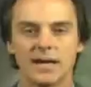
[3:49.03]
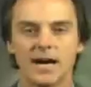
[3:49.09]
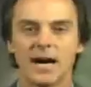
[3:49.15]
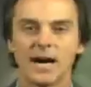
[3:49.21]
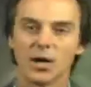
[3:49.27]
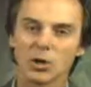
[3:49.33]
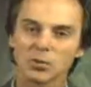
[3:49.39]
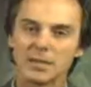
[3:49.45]

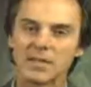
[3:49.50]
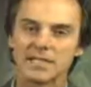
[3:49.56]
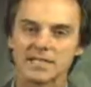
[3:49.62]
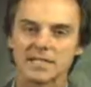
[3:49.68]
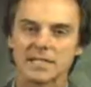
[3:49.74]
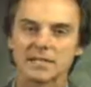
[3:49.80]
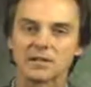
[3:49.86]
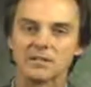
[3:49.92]
I hope that
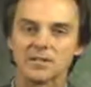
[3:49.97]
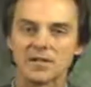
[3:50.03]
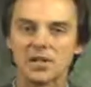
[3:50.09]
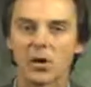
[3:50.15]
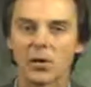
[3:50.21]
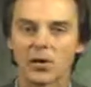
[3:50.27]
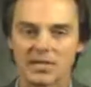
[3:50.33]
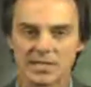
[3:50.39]
seeing the
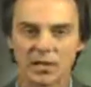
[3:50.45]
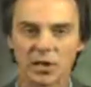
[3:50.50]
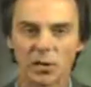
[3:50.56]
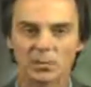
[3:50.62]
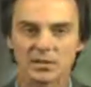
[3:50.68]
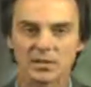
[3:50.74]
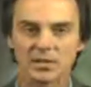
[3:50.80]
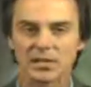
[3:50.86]
video has
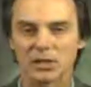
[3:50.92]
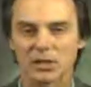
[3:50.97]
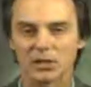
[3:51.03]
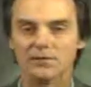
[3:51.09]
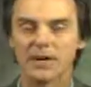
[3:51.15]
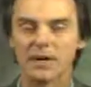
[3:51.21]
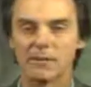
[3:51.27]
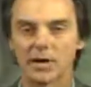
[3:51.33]
helped
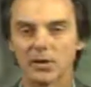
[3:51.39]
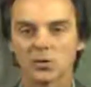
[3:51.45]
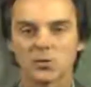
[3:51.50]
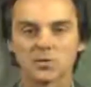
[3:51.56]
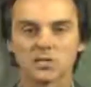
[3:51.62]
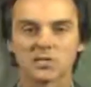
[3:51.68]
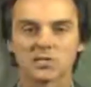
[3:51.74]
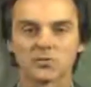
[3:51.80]
clarify
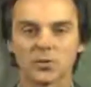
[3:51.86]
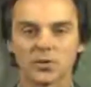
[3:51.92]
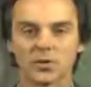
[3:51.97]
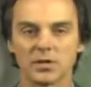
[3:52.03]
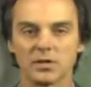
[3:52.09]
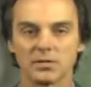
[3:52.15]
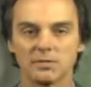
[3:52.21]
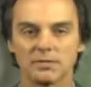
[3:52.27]
meiosis for
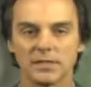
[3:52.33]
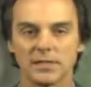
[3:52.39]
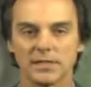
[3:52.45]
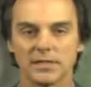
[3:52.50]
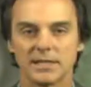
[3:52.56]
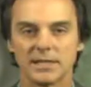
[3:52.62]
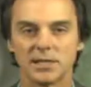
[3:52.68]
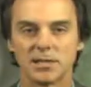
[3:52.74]
you.
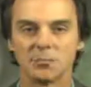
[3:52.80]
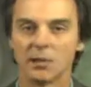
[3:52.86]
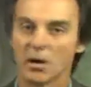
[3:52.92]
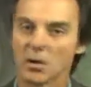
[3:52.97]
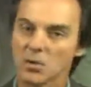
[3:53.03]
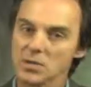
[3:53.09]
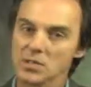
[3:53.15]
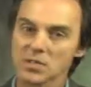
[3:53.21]

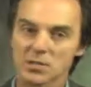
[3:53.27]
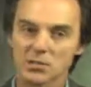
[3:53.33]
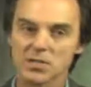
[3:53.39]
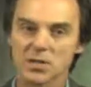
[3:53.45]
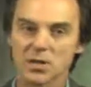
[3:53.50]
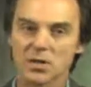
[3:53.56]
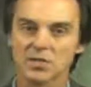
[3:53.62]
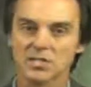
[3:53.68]
Meiosis
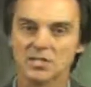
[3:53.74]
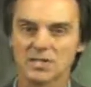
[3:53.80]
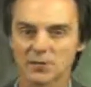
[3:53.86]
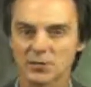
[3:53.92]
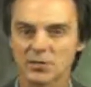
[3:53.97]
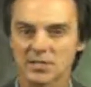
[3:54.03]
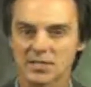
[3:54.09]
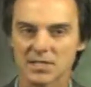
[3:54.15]
results in
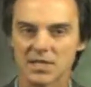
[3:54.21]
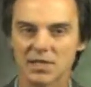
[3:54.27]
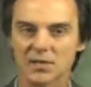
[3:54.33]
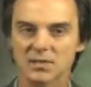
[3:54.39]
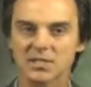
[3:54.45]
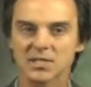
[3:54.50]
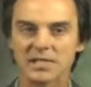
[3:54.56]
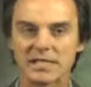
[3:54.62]
different
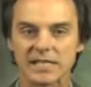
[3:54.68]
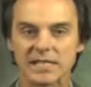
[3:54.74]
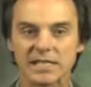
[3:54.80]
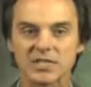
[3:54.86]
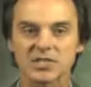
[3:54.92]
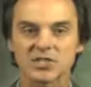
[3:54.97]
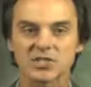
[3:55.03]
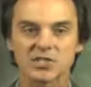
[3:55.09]
cells,
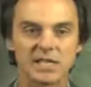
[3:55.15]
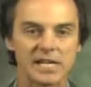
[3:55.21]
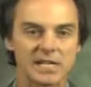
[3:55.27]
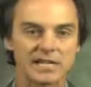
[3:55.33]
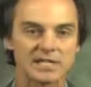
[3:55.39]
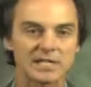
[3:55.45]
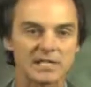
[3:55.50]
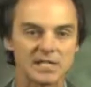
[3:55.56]
each
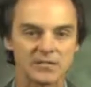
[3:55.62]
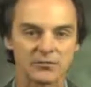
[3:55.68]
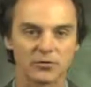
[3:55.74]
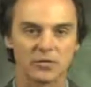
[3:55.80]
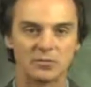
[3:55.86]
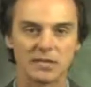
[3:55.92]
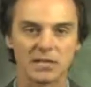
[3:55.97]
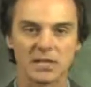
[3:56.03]
genetically
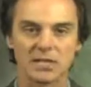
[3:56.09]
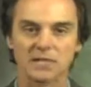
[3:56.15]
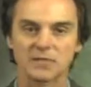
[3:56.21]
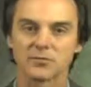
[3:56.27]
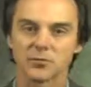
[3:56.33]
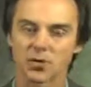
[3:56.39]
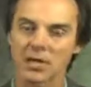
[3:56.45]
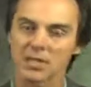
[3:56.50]
different because
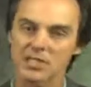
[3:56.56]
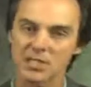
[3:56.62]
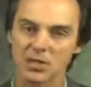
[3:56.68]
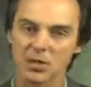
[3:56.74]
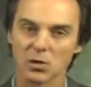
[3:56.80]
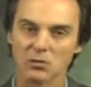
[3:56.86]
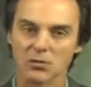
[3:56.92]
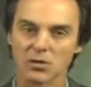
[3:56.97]
of
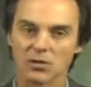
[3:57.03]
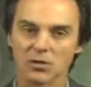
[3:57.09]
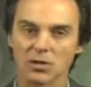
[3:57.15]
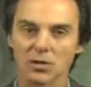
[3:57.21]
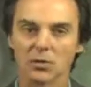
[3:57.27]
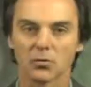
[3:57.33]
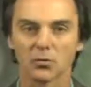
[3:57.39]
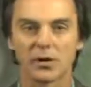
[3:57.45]
crossing over,
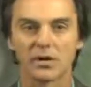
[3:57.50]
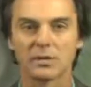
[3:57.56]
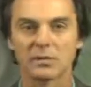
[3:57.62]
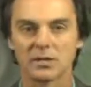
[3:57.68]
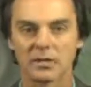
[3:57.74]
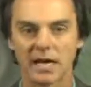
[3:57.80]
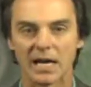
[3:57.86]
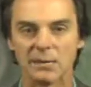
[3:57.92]
random
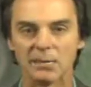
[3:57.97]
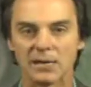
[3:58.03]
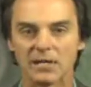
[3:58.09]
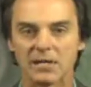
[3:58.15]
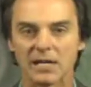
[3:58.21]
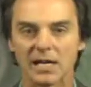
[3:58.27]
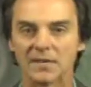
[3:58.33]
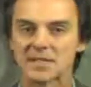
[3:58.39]

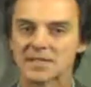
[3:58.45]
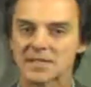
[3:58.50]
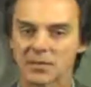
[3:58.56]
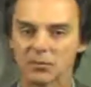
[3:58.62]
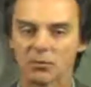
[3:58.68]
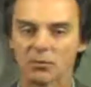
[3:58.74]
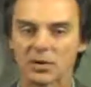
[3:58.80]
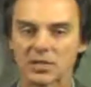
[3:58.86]
alignment, and the
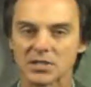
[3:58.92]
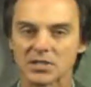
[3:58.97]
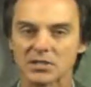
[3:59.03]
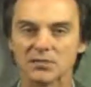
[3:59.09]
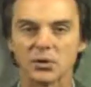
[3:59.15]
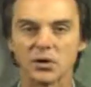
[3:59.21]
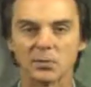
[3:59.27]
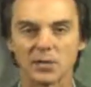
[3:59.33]
separation
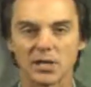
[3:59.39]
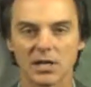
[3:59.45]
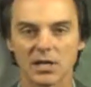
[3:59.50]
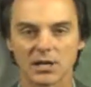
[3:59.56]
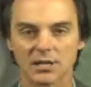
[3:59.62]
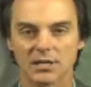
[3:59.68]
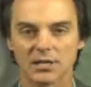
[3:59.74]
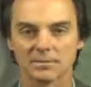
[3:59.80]
of
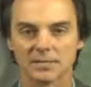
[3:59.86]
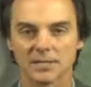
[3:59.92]
homologs.